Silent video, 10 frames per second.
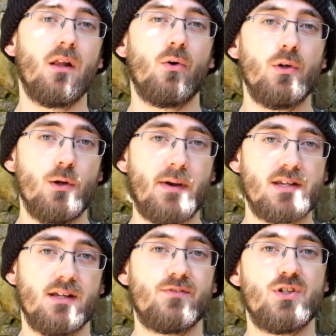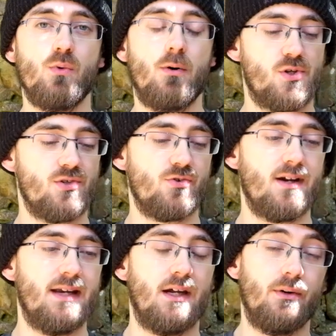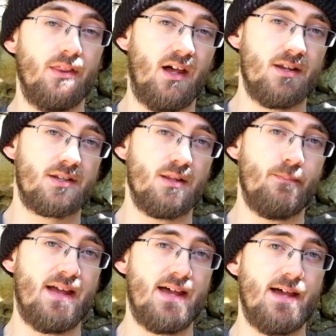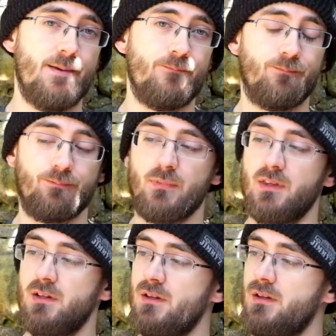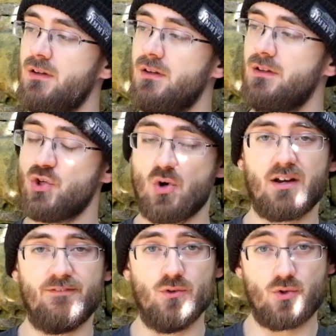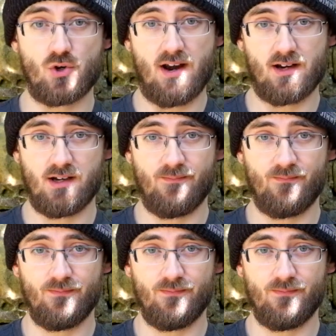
low, you basically have two options right now, and that's the Bear and the Tracker Full Track.